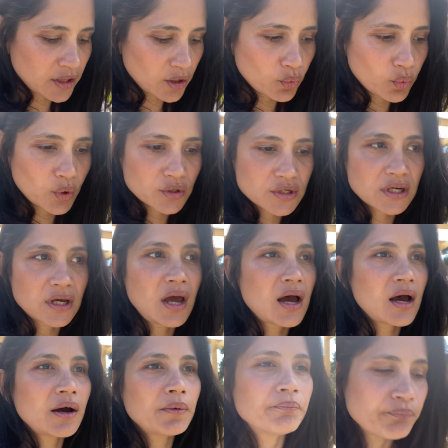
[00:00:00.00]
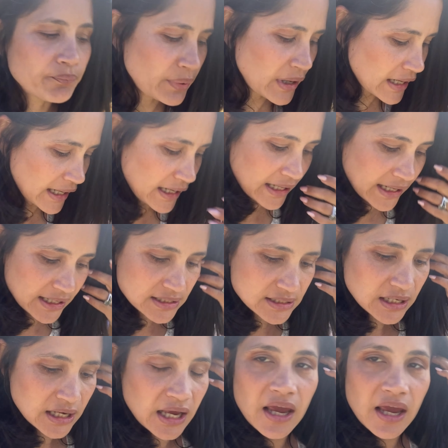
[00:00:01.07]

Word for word: the water, um, but it is